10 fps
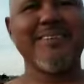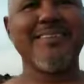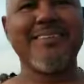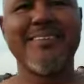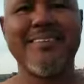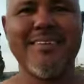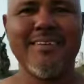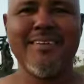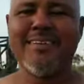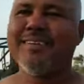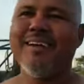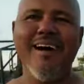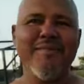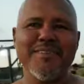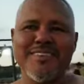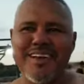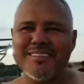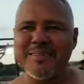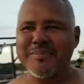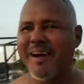for you so far? was
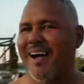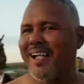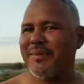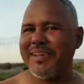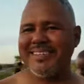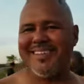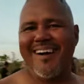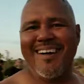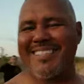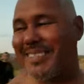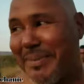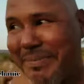awesome. Always awesome.